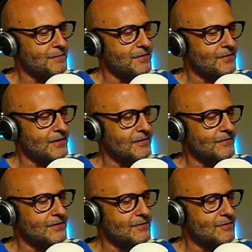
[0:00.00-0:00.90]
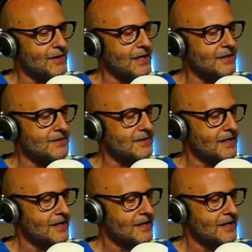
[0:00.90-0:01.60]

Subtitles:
me think. If I do that,